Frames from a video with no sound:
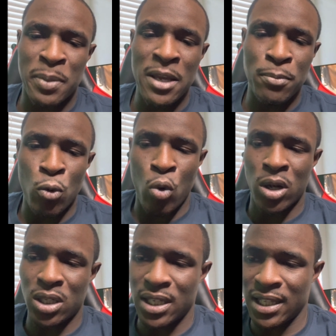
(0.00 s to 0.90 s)
people
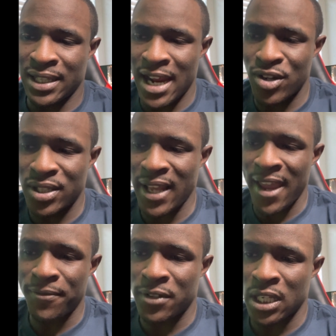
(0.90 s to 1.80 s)
want their
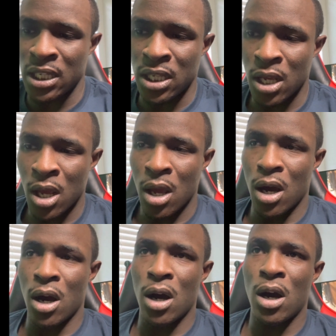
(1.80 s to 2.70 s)
safety
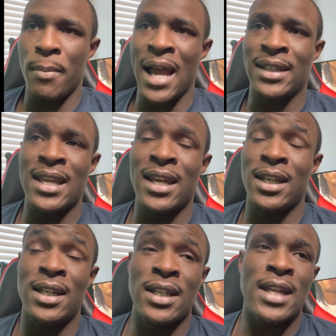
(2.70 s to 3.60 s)
uh, at the end
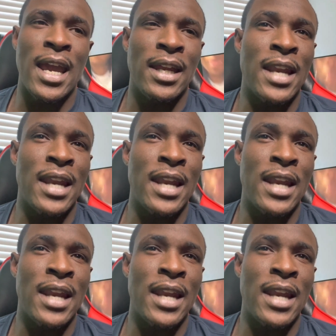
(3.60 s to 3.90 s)
of the day.